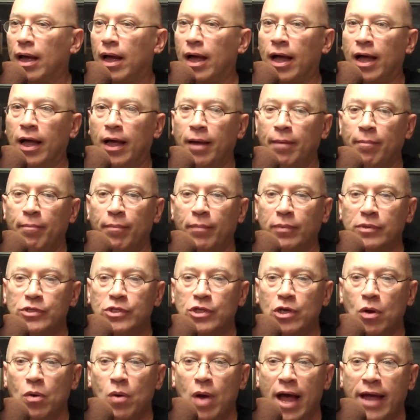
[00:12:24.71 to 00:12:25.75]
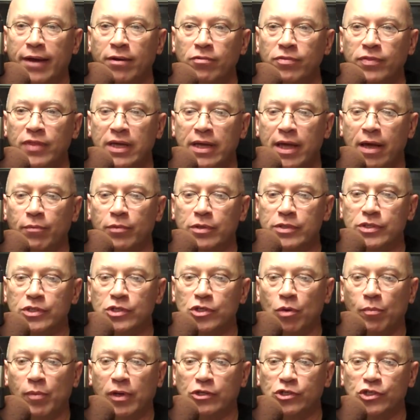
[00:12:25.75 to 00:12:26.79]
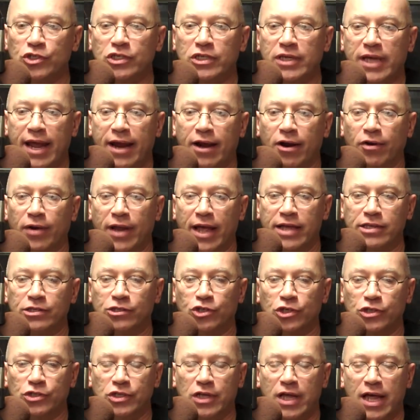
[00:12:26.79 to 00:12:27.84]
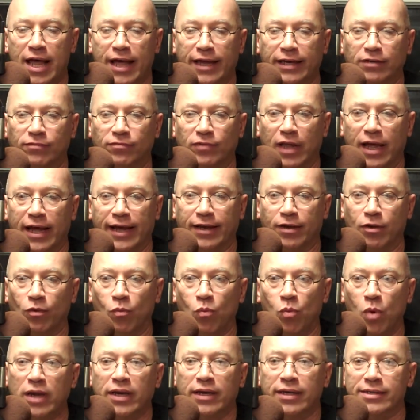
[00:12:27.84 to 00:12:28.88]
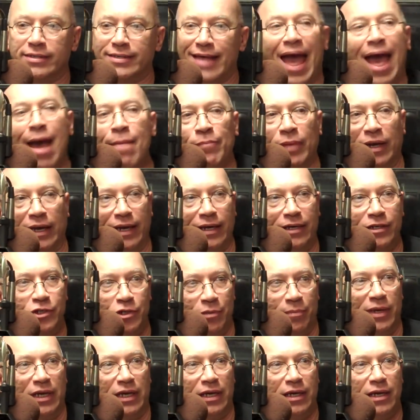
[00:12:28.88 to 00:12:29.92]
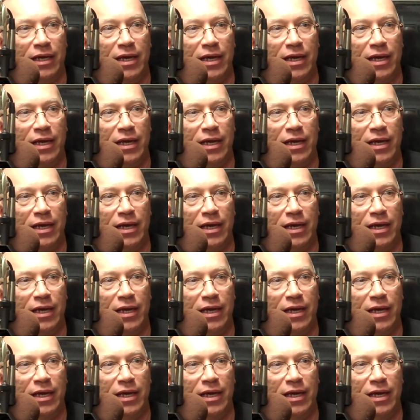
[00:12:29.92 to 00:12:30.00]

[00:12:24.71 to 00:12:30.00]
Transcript: So I don't think I was so much scared as just kind of like, what is happening to me?